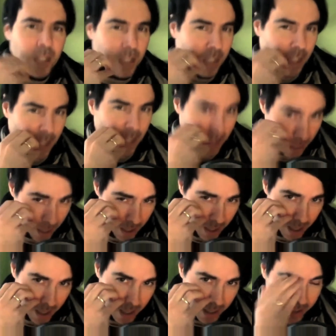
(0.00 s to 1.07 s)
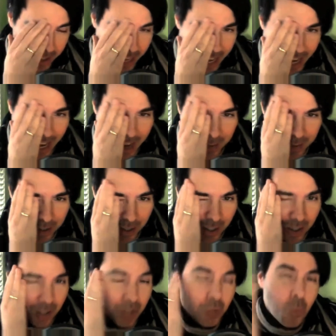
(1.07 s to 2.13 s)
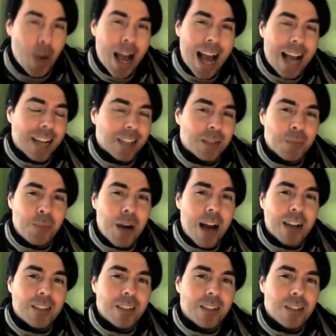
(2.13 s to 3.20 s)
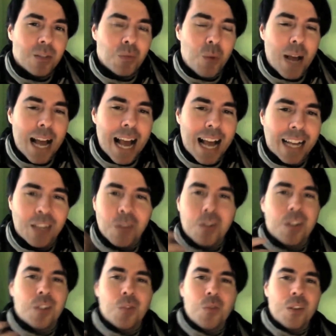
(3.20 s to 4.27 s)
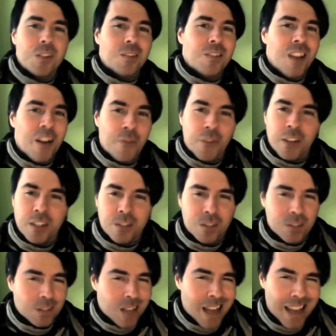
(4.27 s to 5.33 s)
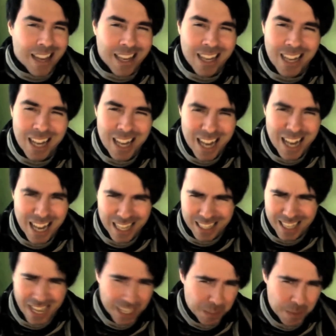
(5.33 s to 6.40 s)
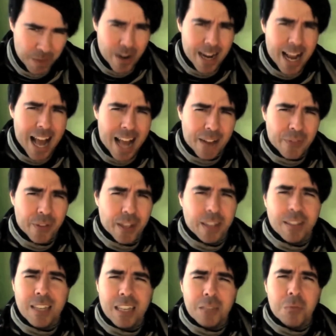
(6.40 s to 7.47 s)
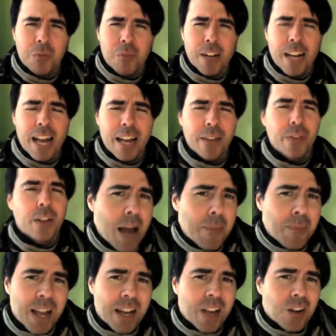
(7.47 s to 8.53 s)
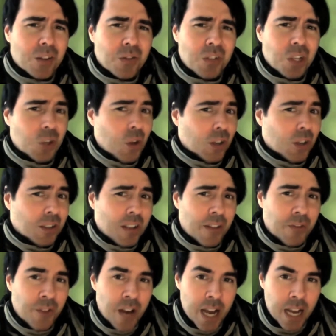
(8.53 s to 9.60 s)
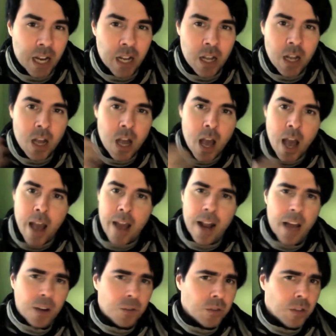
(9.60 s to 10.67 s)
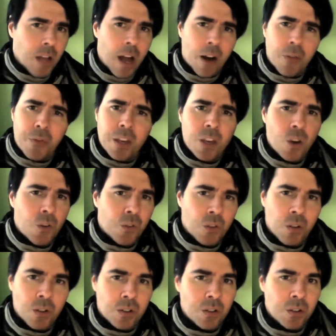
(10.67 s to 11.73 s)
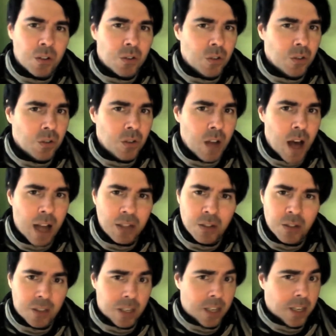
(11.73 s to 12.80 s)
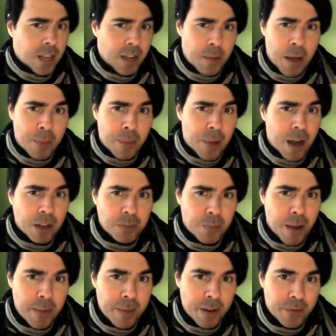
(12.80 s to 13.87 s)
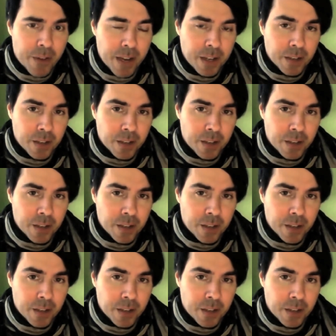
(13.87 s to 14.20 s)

Oh, damn. It's, it's, it's whack. Boxing is whack. You're going to do this stuff, and it's just like, it takes me right out of it. It takes me right out of it. Danny Garcia lost that fight, and I don't I don't think he overlooked the dude. I just think he got outboxed by a better fighter.